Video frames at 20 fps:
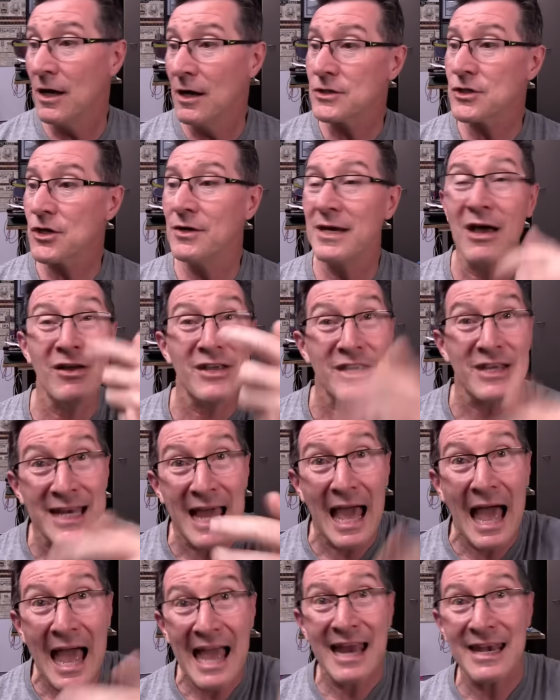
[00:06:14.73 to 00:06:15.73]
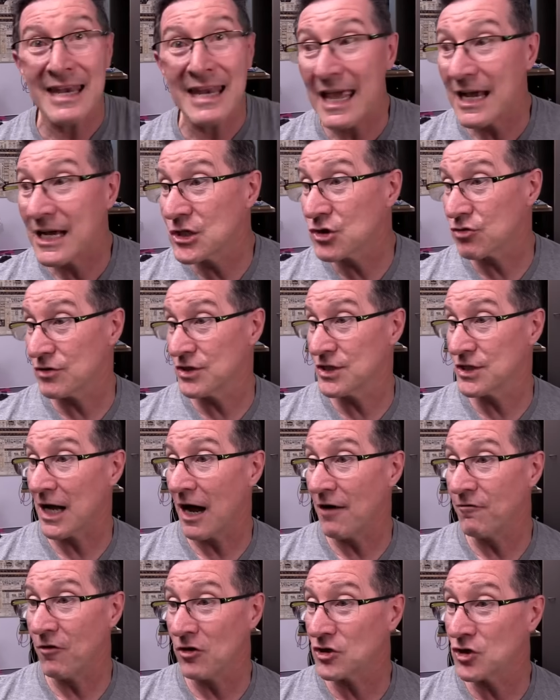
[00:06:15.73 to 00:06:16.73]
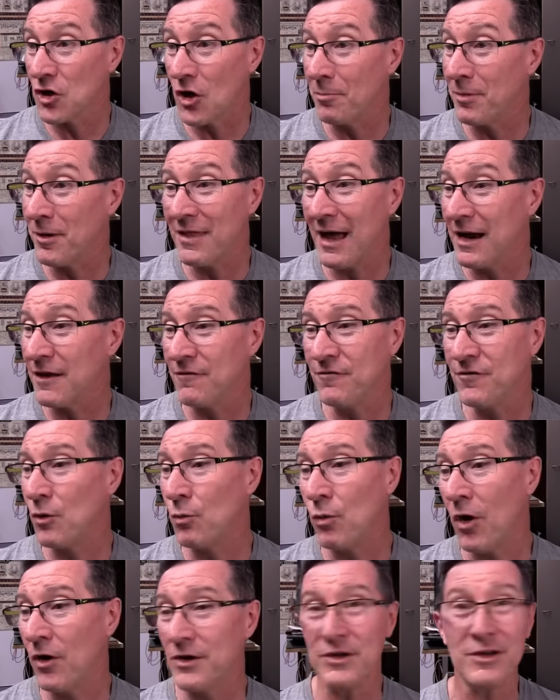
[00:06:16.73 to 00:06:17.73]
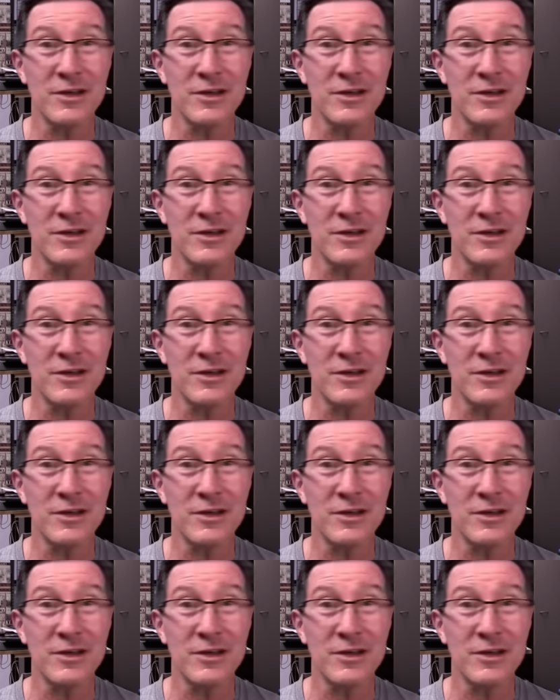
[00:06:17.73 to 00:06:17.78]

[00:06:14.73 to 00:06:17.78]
So now you can add extra stuff on top of that if you want.